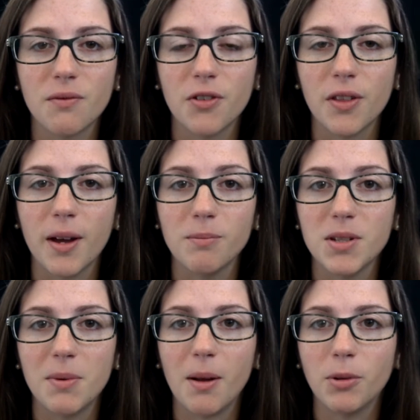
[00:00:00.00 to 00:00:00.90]
for them
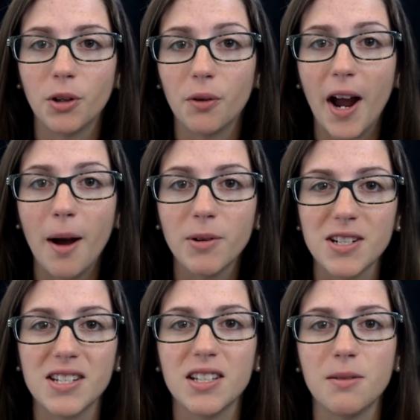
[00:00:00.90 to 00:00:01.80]
to be able to grab
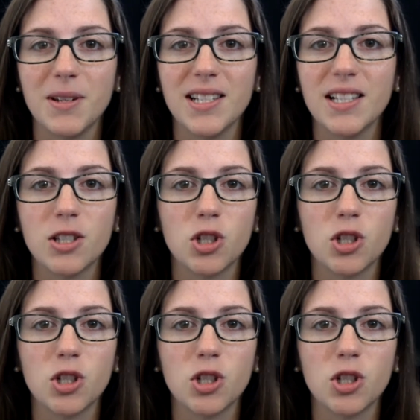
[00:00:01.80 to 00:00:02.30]
on a daily basis.